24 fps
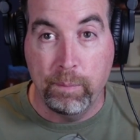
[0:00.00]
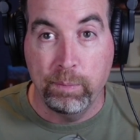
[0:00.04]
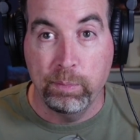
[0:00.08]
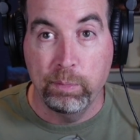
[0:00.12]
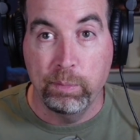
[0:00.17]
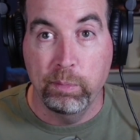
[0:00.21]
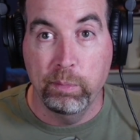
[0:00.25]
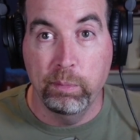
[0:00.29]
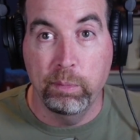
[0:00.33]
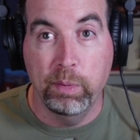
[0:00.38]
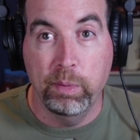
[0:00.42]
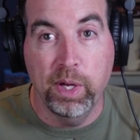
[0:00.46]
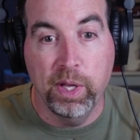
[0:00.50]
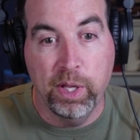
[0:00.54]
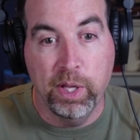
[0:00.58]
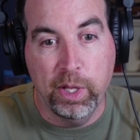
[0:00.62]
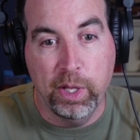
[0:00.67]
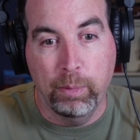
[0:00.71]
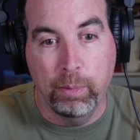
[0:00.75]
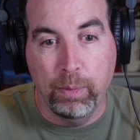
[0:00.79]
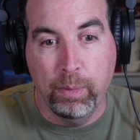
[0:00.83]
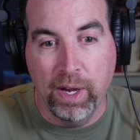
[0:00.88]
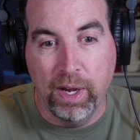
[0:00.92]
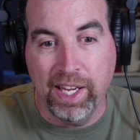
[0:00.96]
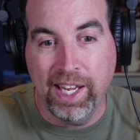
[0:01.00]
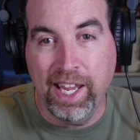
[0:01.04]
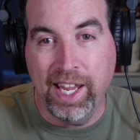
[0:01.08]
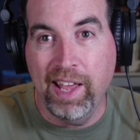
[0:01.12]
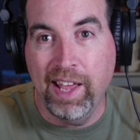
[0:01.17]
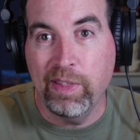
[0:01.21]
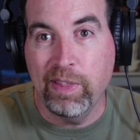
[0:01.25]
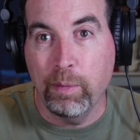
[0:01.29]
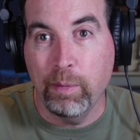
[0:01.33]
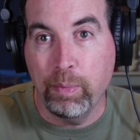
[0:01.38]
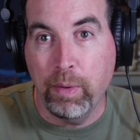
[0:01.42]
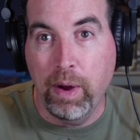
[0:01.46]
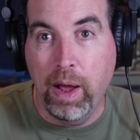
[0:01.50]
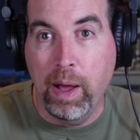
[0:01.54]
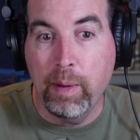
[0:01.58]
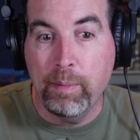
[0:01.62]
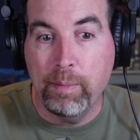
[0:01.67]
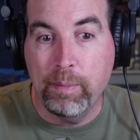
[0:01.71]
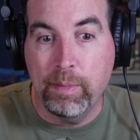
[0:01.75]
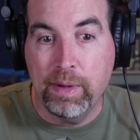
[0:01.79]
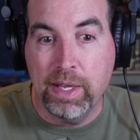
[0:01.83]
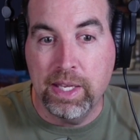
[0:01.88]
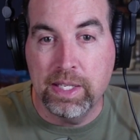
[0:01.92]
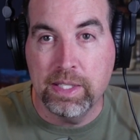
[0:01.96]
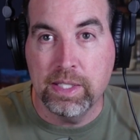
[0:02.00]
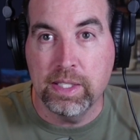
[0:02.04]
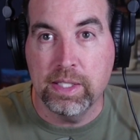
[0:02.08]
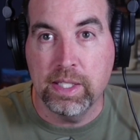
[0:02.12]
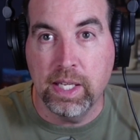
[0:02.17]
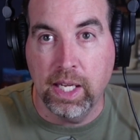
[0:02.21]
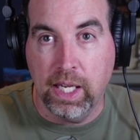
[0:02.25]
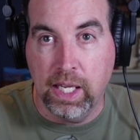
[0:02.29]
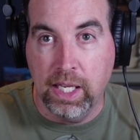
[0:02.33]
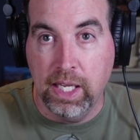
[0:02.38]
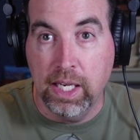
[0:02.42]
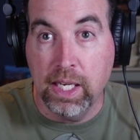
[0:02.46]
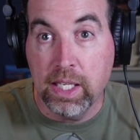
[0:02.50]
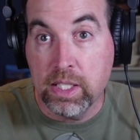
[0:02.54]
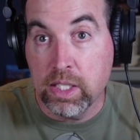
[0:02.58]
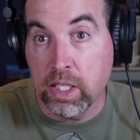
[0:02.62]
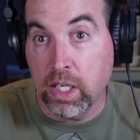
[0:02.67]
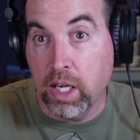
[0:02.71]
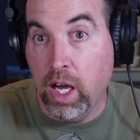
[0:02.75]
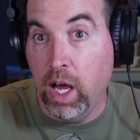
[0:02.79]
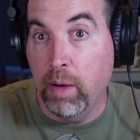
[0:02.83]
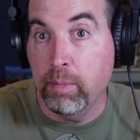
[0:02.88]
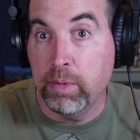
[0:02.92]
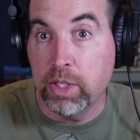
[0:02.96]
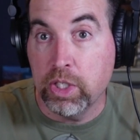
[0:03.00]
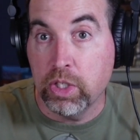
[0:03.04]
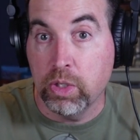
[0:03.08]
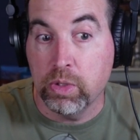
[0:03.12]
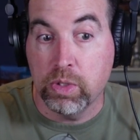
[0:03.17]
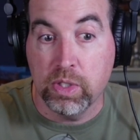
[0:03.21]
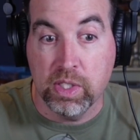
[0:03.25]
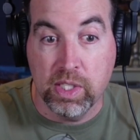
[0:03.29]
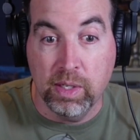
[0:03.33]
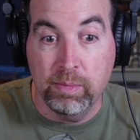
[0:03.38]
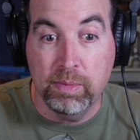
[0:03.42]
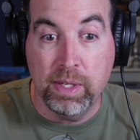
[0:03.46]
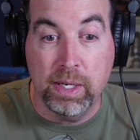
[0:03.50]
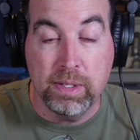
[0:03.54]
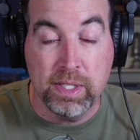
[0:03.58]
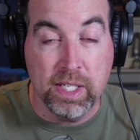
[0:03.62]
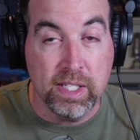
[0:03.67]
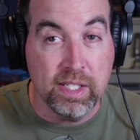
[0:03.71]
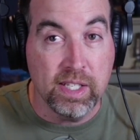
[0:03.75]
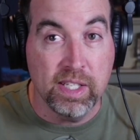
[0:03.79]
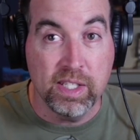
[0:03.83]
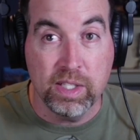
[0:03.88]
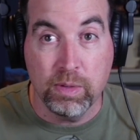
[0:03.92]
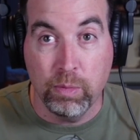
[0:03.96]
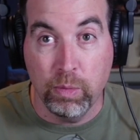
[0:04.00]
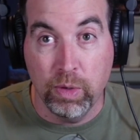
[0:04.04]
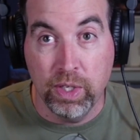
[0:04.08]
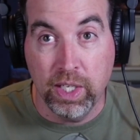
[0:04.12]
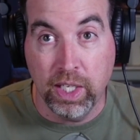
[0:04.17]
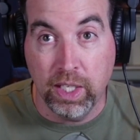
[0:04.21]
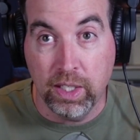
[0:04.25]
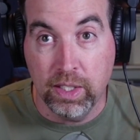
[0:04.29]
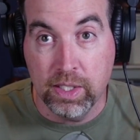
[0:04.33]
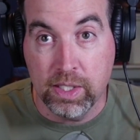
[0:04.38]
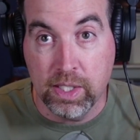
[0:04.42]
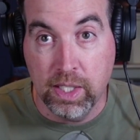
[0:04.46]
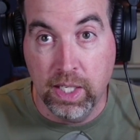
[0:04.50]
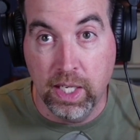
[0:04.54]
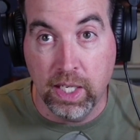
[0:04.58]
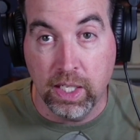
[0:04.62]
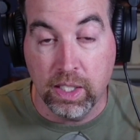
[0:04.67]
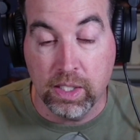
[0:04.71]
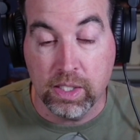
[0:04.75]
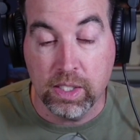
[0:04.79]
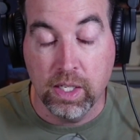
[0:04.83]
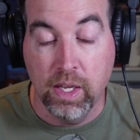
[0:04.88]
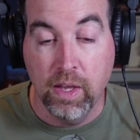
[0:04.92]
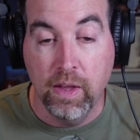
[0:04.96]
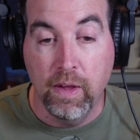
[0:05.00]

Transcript: But again, the problem is like it is a comedy show. So sometimes they say some ridiculous things.